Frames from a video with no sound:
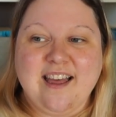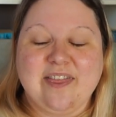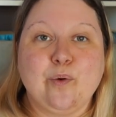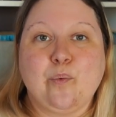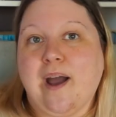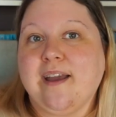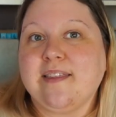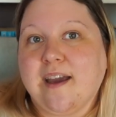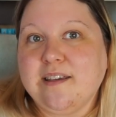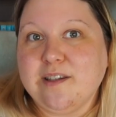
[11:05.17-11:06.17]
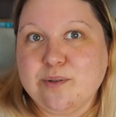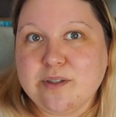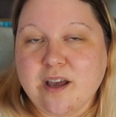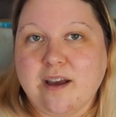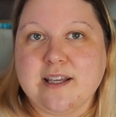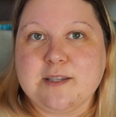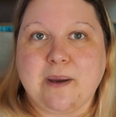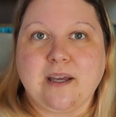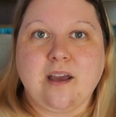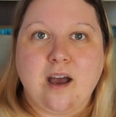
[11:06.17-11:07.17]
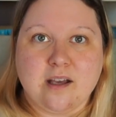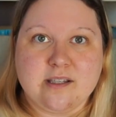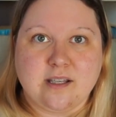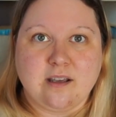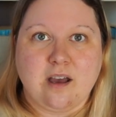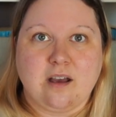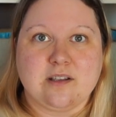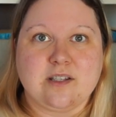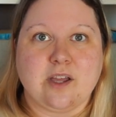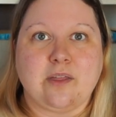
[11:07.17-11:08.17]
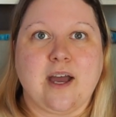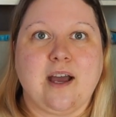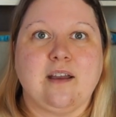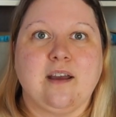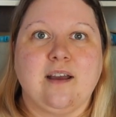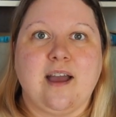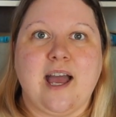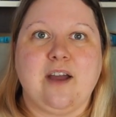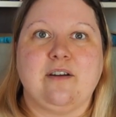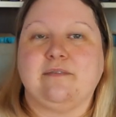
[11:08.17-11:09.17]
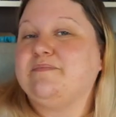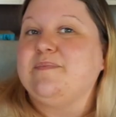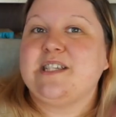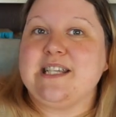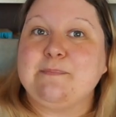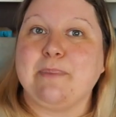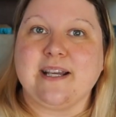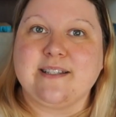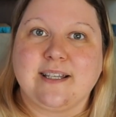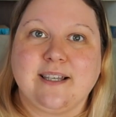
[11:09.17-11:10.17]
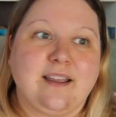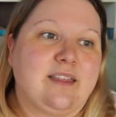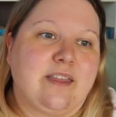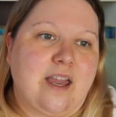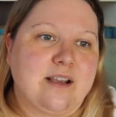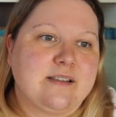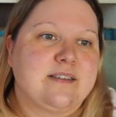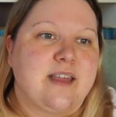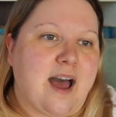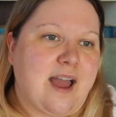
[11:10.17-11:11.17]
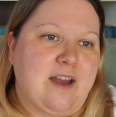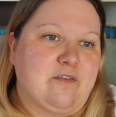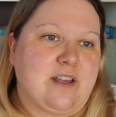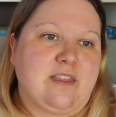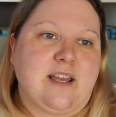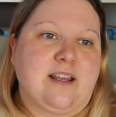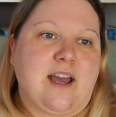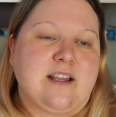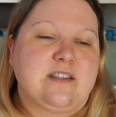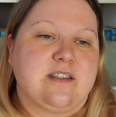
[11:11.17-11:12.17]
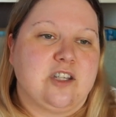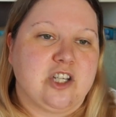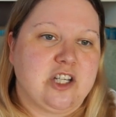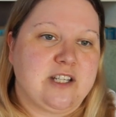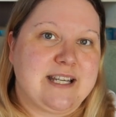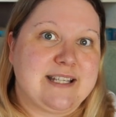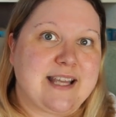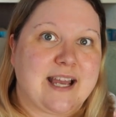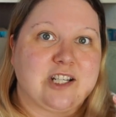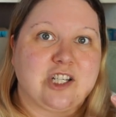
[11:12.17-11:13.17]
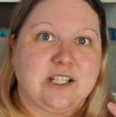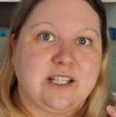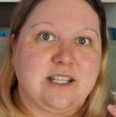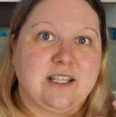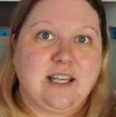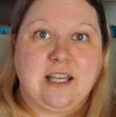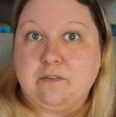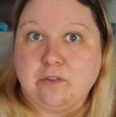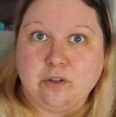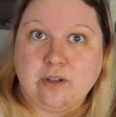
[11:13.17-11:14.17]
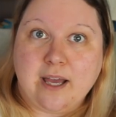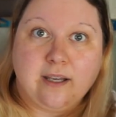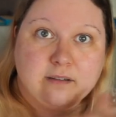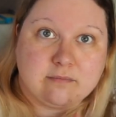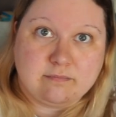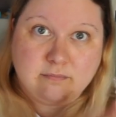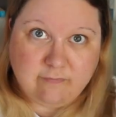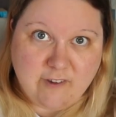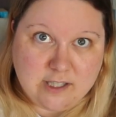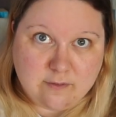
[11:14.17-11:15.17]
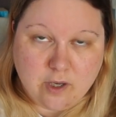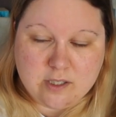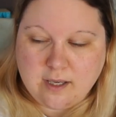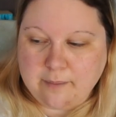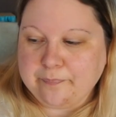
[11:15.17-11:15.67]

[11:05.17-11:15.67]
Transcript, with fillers: the way they use her is by cursing her so that uh, she basically thinks that everything that's good is actually evil and vice versa.